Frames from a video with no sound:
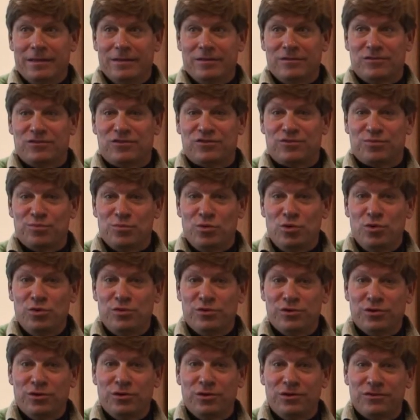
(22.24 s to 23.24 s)

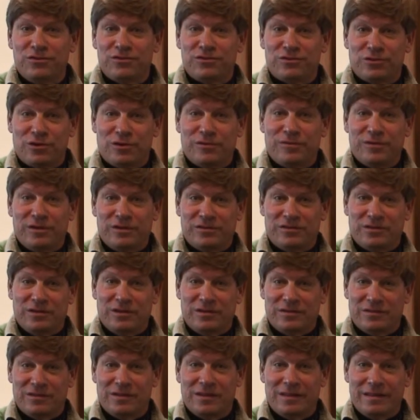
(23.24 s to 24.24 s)
smoother
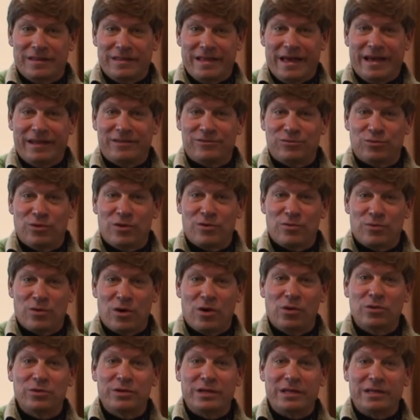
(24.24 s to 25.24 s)
surfaces. That's what
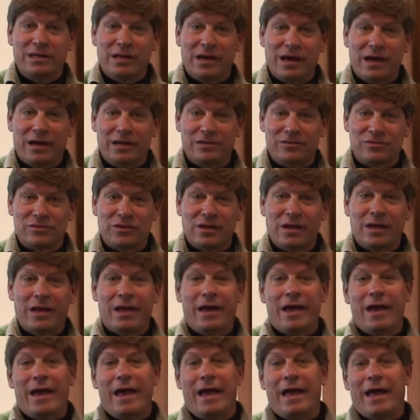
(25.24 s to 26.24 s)
rolling does.
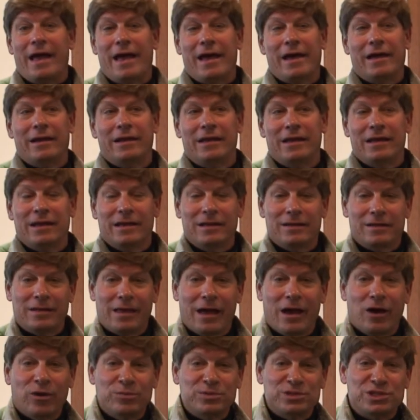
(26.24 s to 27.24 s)
And it
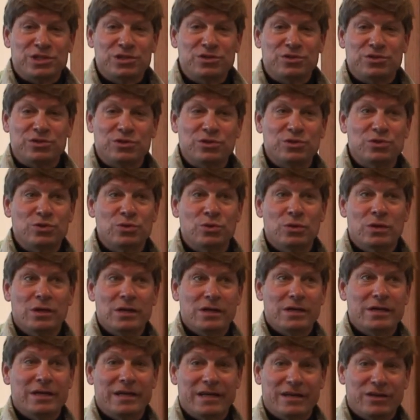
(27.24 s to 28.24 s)
helps you
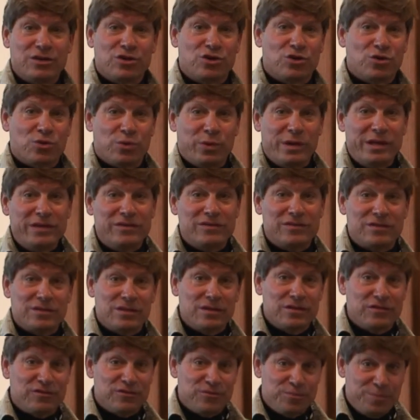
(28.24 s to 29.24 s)
to increase
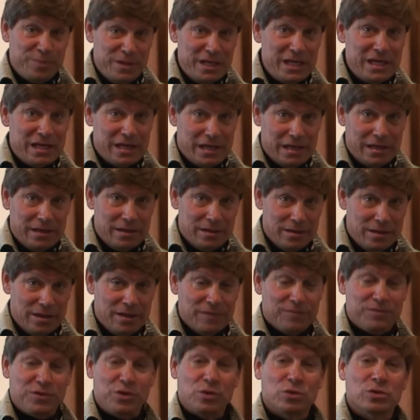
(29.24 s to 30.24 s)
the speed
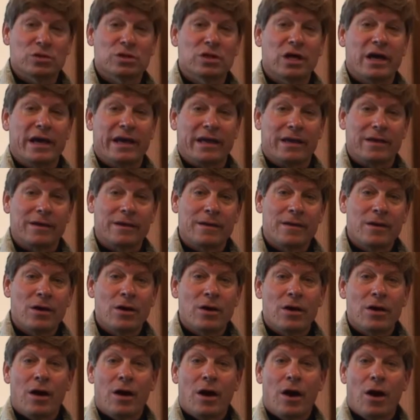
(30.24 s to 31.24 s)
if you'd like.
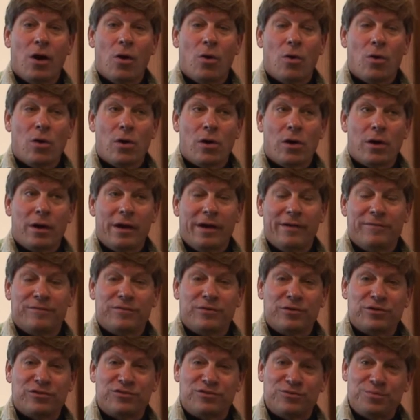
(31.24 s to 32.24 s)
Or
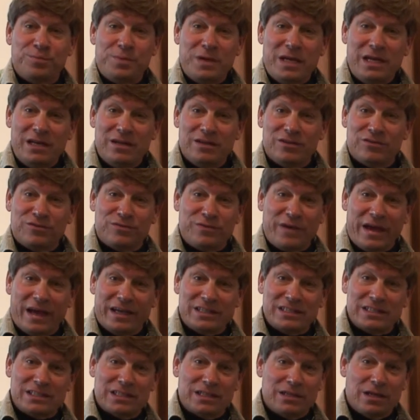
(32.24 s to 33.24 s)
if your speed is
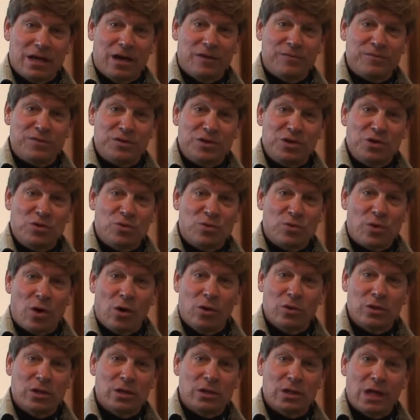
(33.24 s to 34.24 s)
fast enough and you
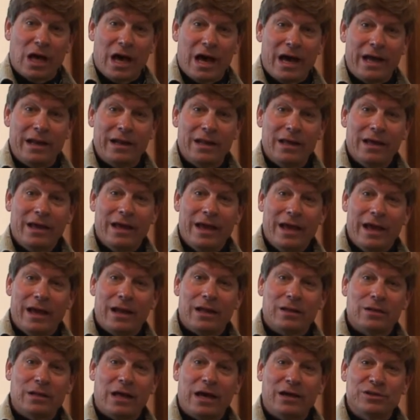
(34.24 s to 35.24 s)
roll a lot,
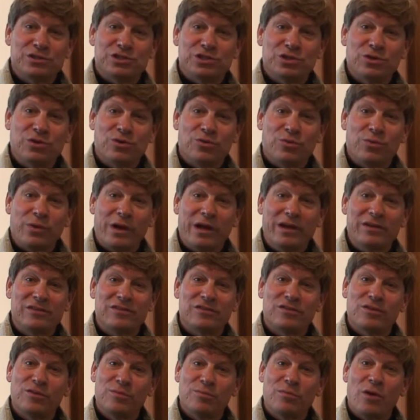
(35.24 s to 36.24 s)
it allows you to
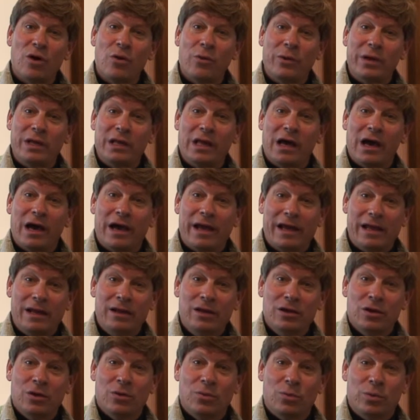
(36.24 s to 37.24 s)
raise the mowing height,
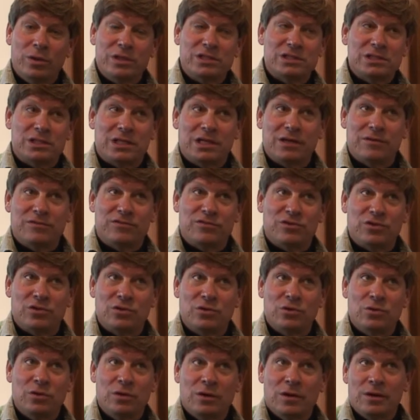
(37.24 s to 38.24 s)
which gives
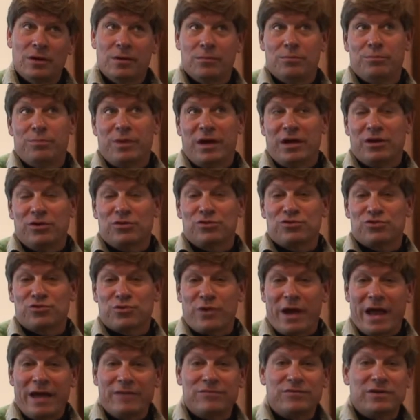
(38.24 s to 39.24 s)
you better
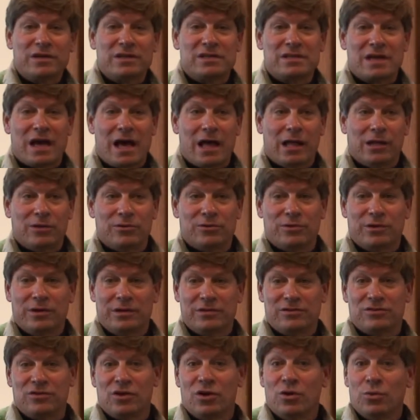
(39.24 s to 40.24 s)
traffic
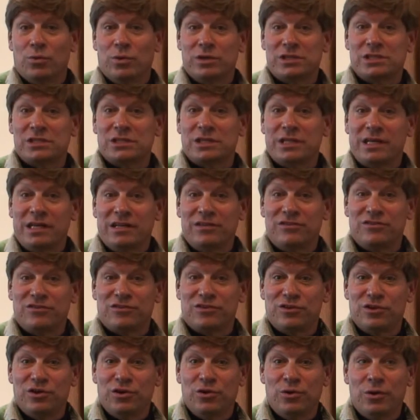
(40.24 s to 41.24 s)
tolerance, which leads
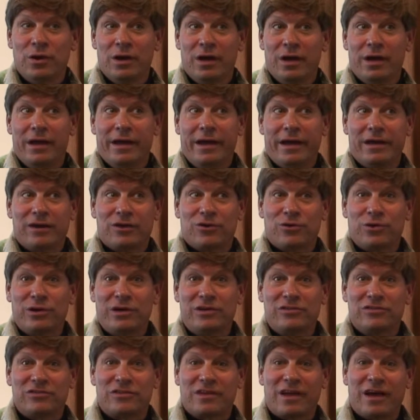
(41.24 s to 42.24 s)
to
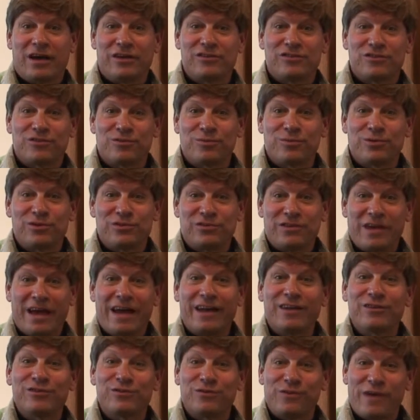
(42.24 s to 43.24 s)
increased customer
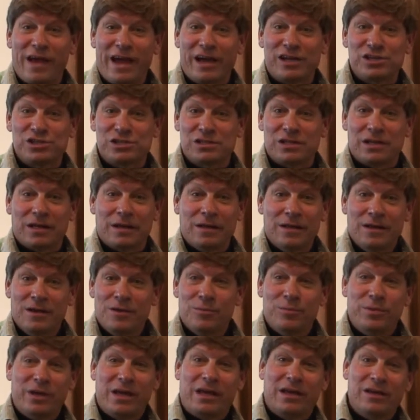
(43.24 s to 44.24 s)
satisfaction
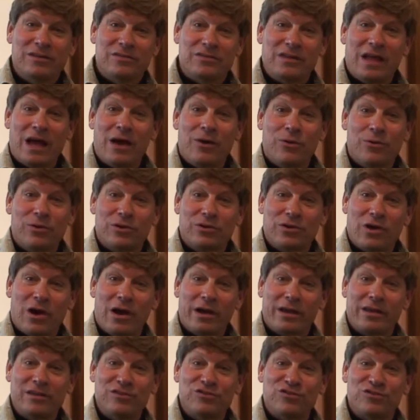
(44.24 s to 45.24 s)
because now we're
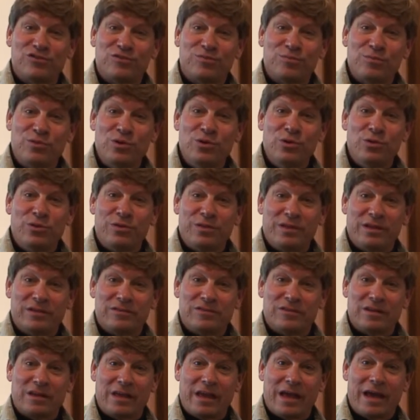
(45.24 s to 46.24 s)
talking
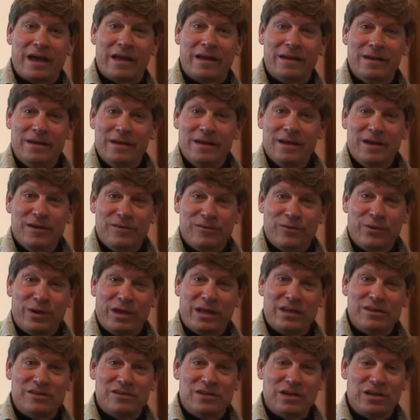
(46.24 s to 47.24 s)
smoothness again if we
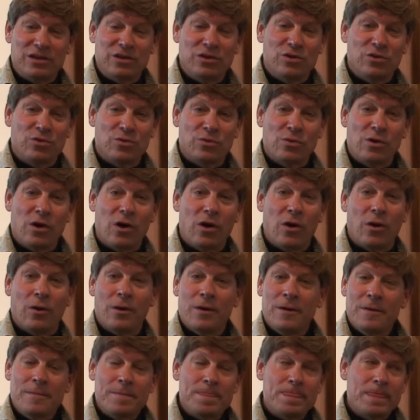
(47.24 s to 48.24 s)
continue to
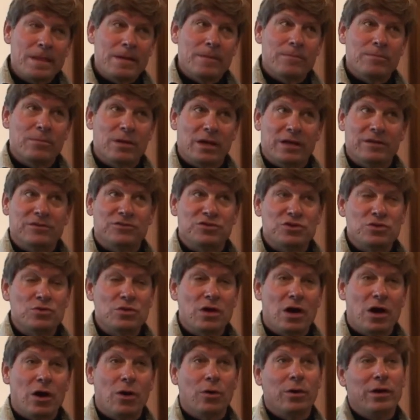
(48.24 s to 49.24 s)
roll. As you
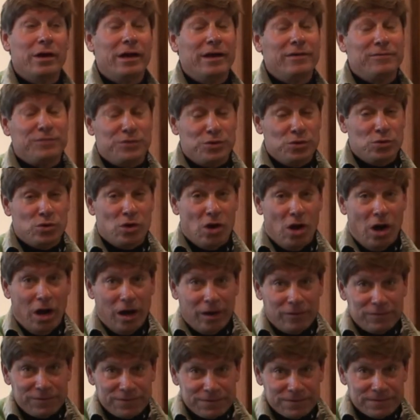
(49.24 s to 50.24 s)
know, if you
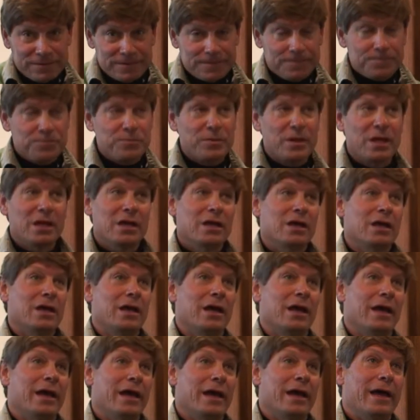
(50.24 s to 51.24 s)
golf,
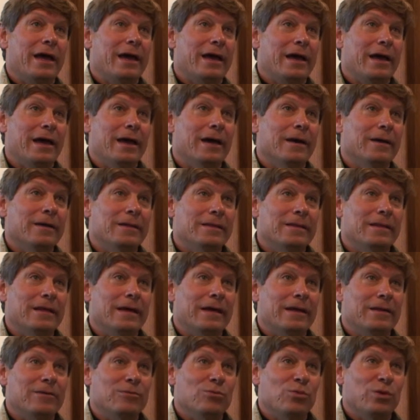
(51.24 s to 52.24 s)
and
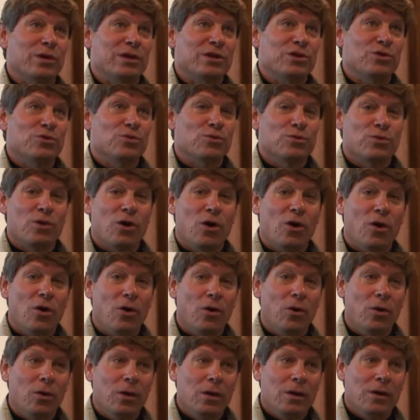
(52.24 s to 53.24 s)
that when you
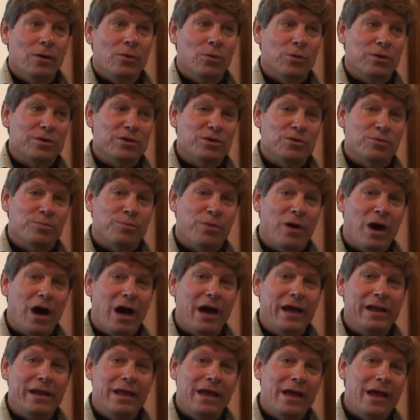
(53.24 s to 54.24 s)
roll, when you
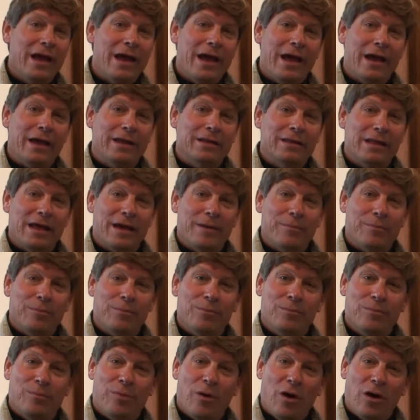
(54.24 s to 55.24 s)
putt, and
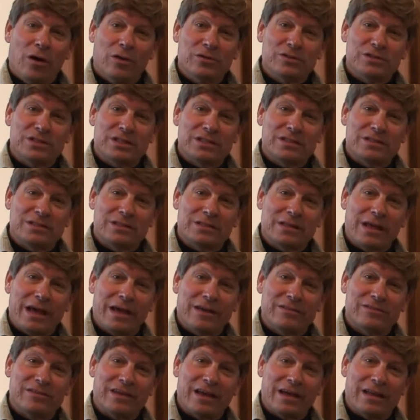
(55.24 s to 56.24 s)
that ball just
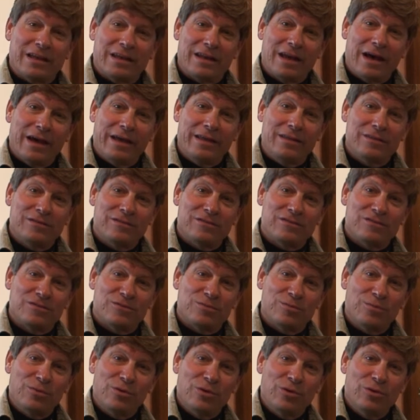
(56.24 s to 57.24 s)
has that nice
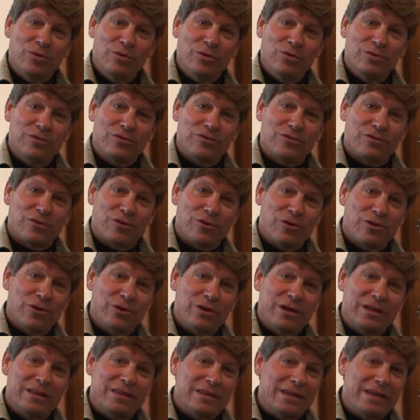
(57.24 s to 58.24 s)
smooth
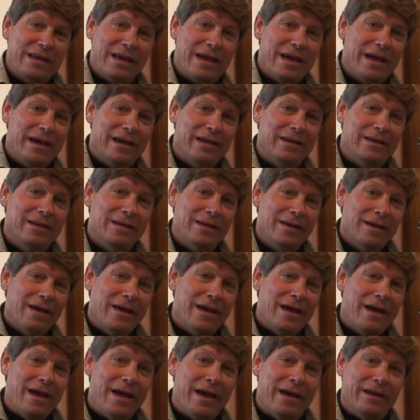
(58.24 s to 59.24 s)
turn at the end,
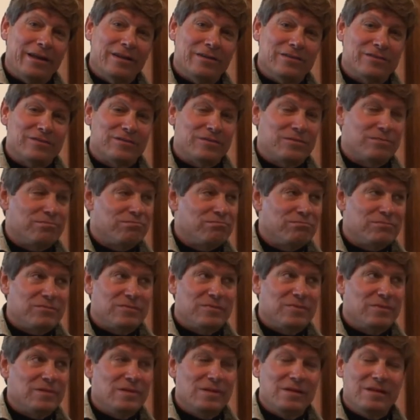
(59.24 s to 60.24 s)
and it's
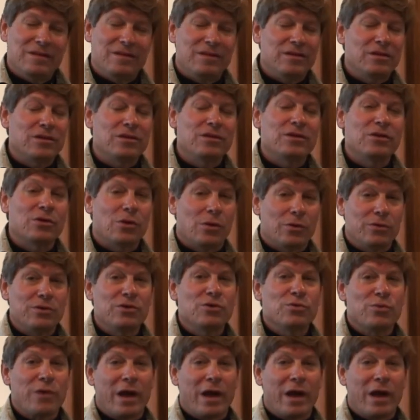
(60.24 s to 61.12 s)
you you